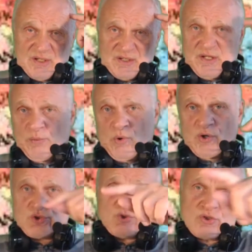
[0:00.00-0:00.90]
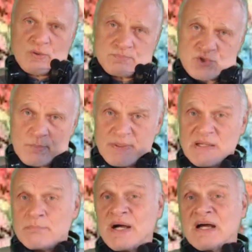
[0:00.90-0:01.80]
They want Europe to be
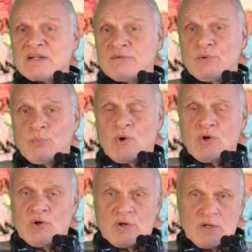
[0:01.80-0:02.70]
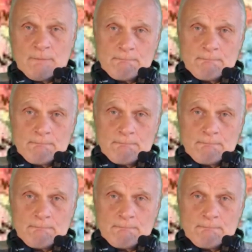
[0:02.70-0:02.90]
a part of the world.